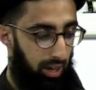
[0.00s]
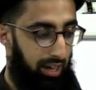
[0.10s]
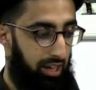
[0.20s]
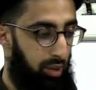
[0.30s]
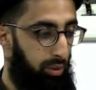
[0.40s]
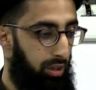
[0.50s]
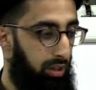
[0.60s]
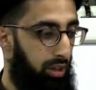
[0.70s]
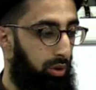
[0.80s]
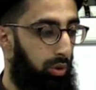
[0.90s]
and he
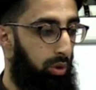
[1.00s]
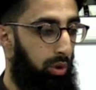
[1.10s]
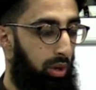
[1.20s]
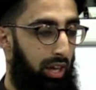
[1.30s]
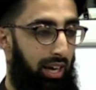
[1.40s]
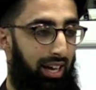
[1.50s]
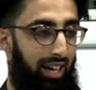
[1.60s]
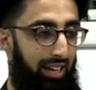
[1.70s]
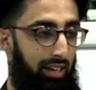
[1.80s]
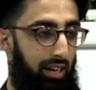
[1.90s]
will go
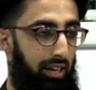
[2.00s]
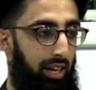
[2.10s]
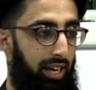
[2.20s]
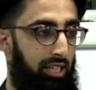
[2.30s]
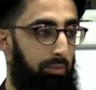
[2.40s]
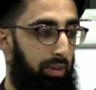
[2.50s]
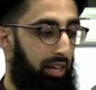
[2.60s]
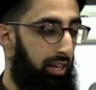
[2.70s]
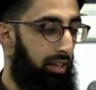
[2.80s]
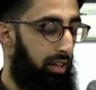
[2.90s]
ahead and
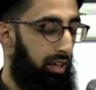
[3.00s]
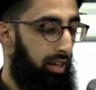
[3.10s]
explain